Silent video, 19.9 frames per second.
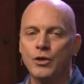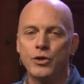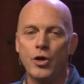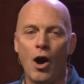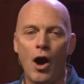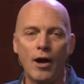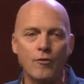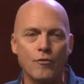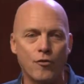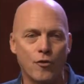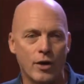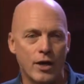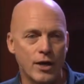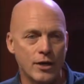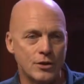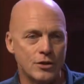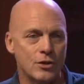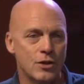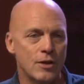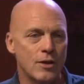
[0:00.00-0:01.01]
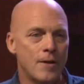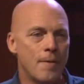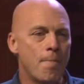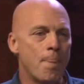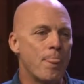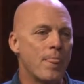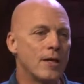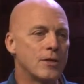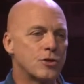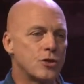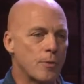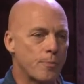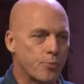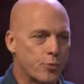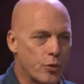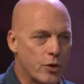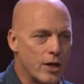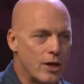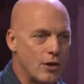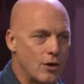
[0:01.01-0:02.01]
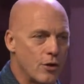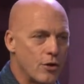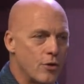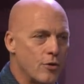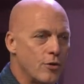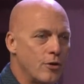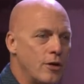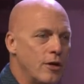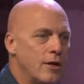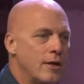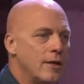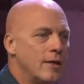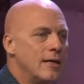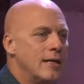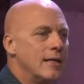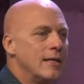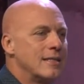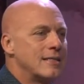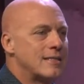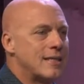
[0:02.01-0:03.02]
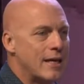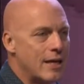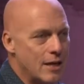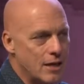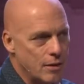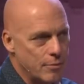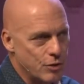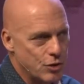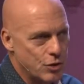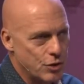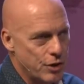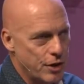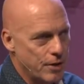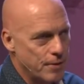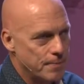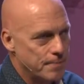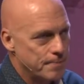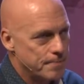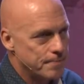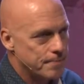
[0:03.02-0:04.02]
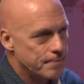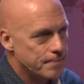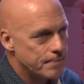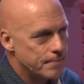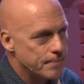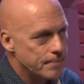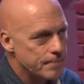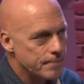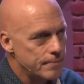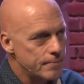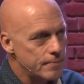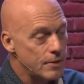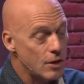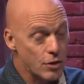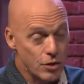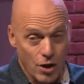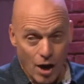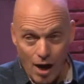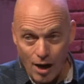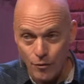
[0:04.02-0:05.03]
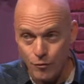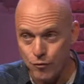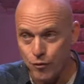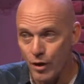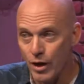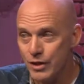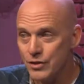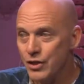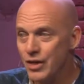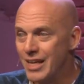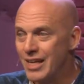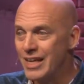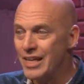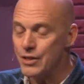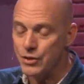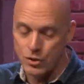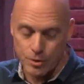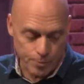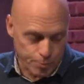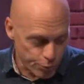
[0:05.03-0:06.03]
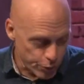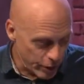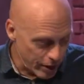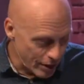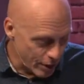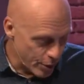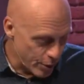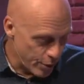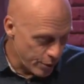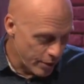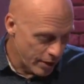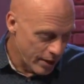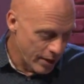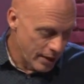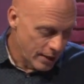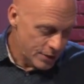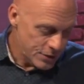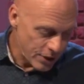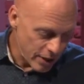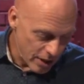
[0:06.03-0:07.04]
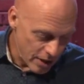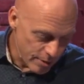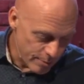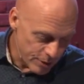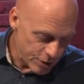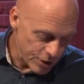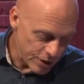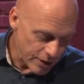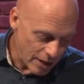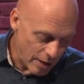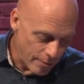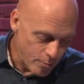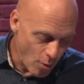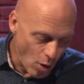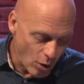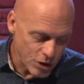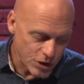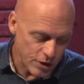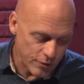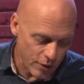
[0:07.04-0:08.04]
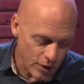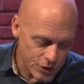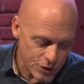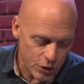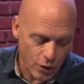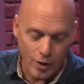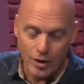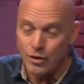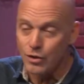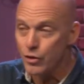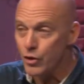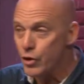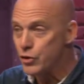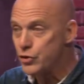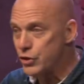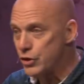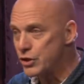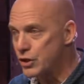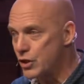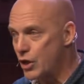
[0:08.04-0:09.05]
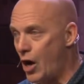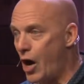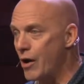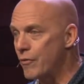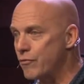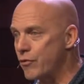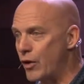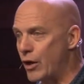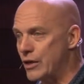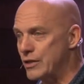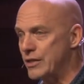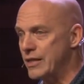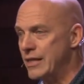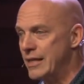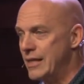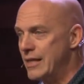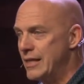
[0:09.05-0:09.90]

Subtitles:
Conflict is the prelude to intimacy. Conflict is the prelude to intimacy. Now, most of us are allergic to conflict.